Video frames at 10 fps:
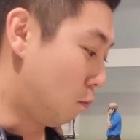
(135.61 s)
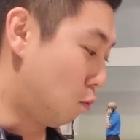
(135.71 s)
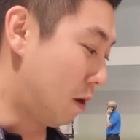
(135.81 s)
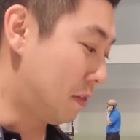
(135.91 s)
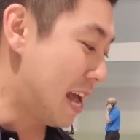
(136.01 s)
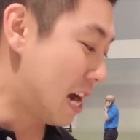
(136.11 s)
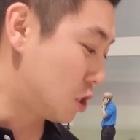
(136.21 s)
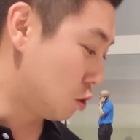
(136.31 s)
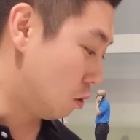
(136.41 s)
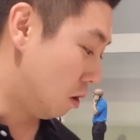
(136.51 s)
what the
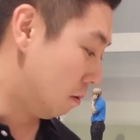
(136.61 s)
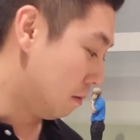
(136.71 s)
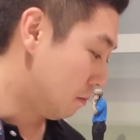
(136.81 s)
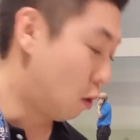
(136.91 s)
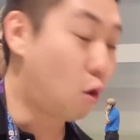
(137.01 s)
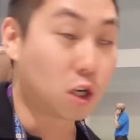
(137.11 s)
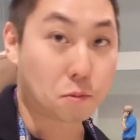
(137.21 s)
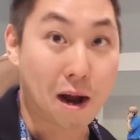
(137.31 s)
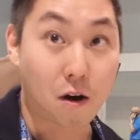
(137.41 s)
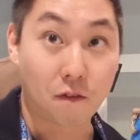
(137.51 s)

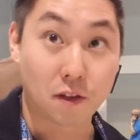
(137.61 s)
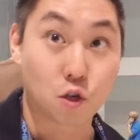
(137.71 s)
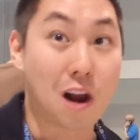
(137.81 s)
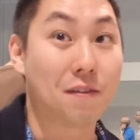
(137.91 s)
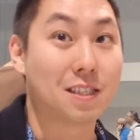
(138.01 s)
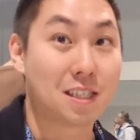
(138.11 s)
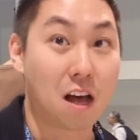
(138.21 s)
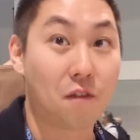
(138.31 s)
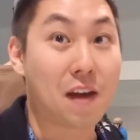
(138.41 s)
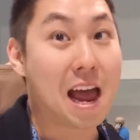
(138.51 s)
horsepower of the drive
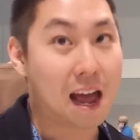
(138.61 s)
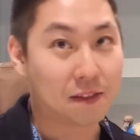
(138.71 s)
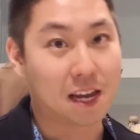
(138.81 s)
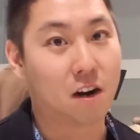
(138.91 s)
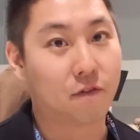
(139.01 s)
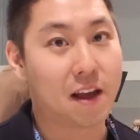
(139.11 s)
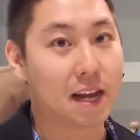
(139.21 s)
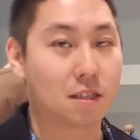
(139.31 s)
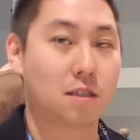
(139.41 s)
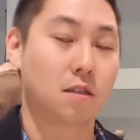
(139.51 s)
itself and the
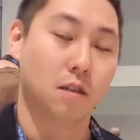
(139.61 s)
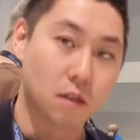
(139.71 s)
interface.